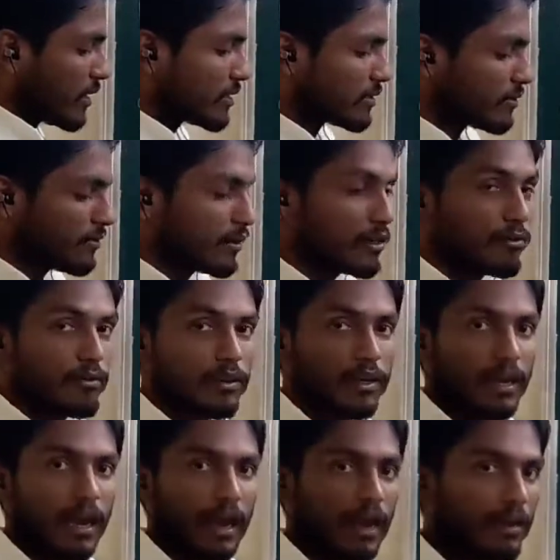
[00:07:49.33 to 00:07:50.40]
charge. When
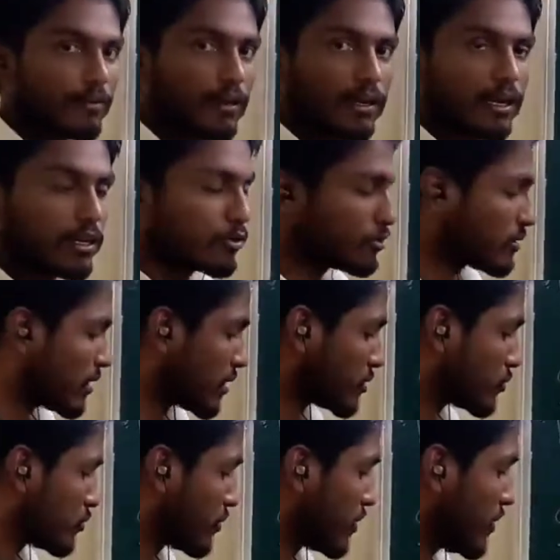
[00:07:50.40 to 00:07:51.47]
we add 1 negative
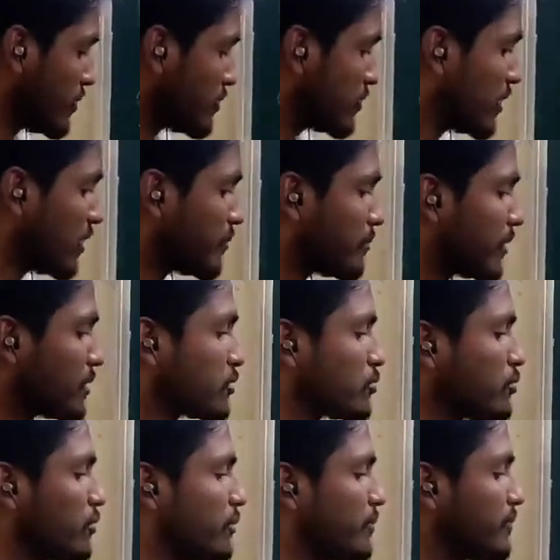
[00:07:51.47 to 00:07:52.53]
charge to this, then
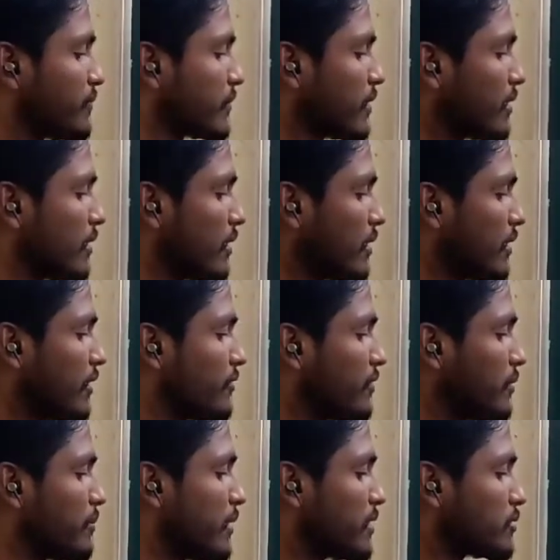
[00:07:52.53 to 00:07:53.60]
+2, Fe
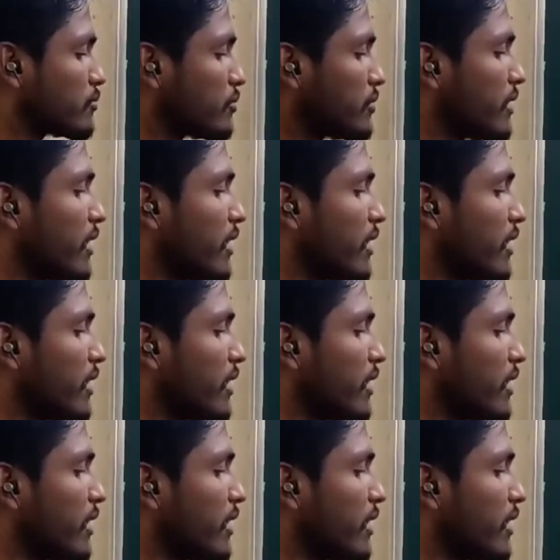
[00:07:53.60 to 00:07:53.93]
+2.